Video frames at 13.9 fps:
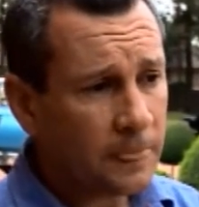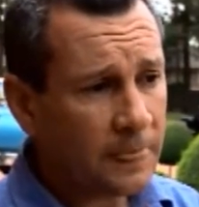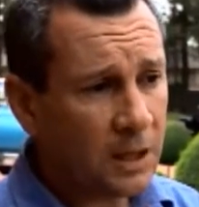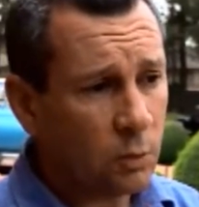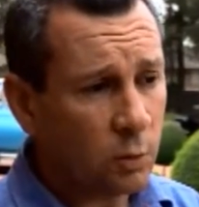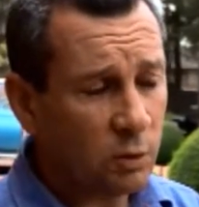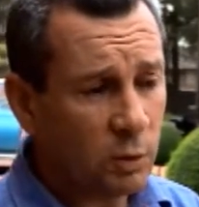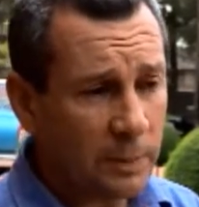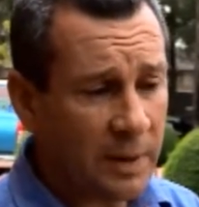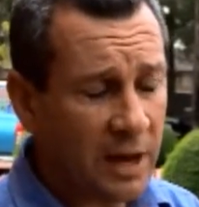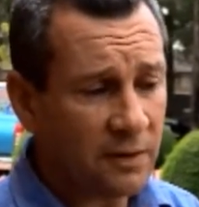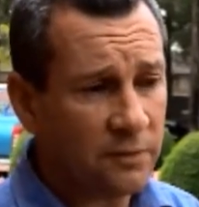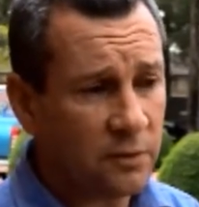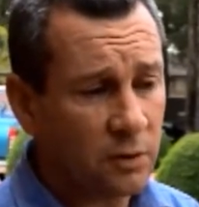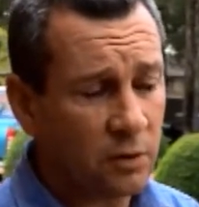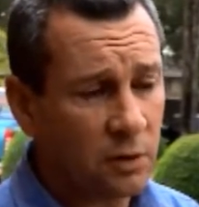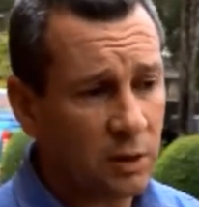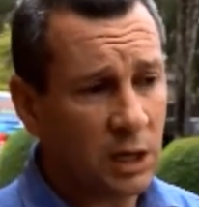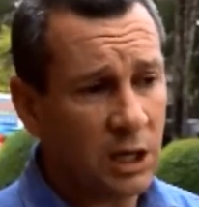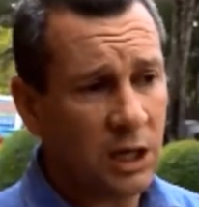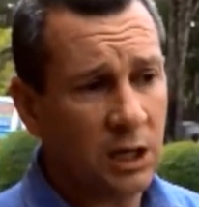And we went back
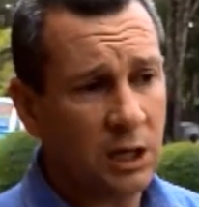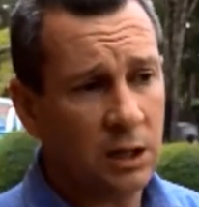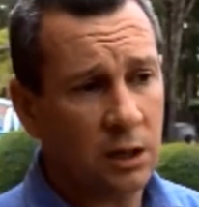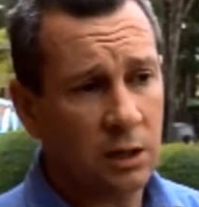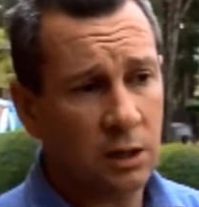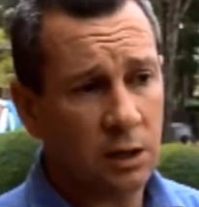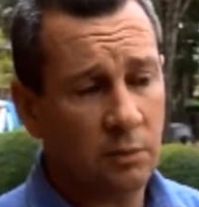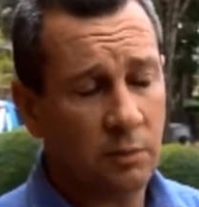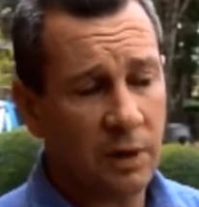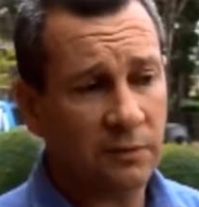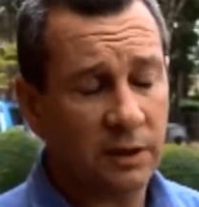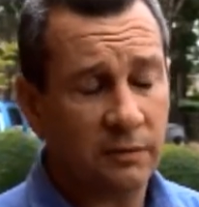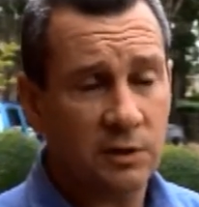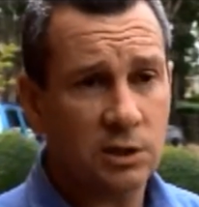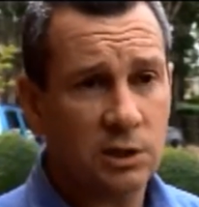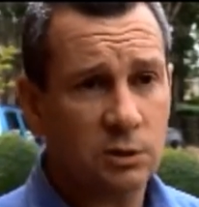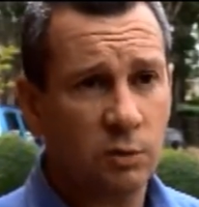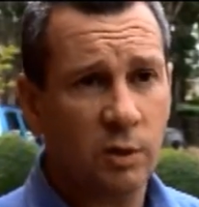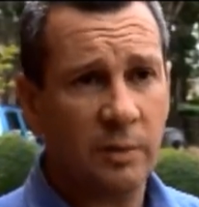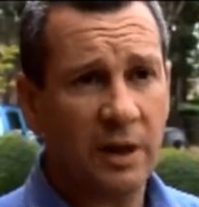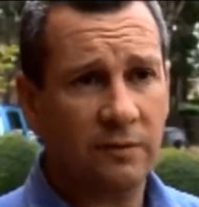for monthly visits. We
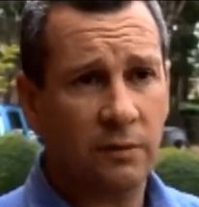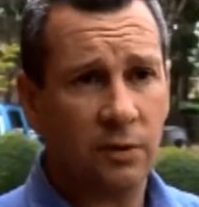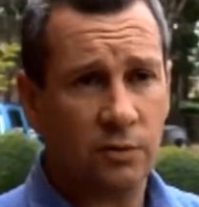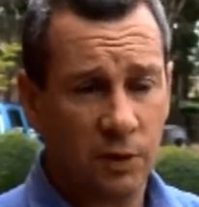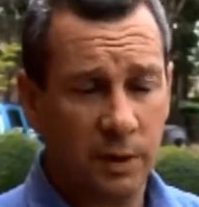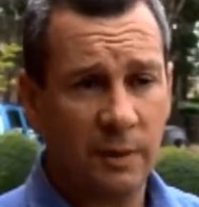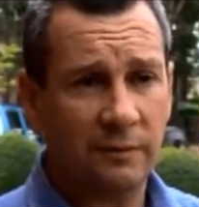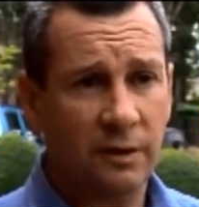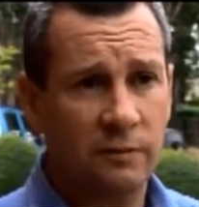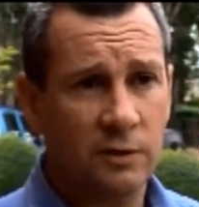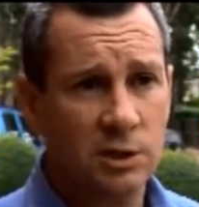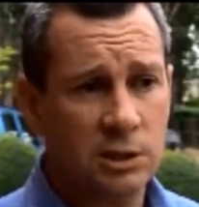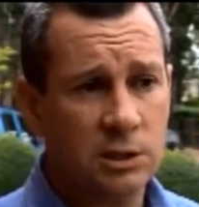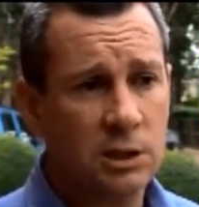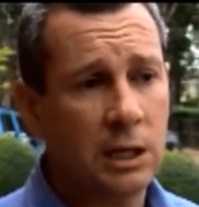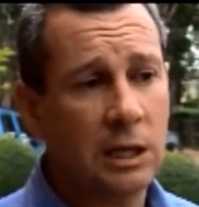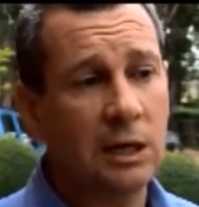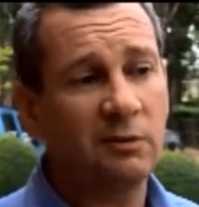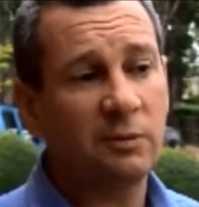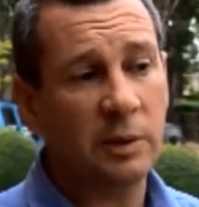went back for 3 monthly visits, and now we've